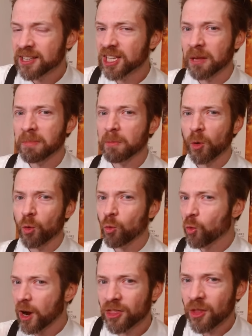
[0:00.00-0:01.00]
to the people who
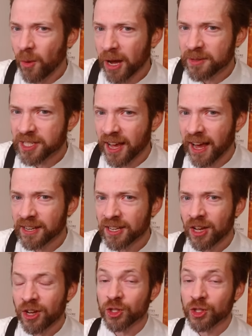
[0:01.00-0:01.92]
run the website,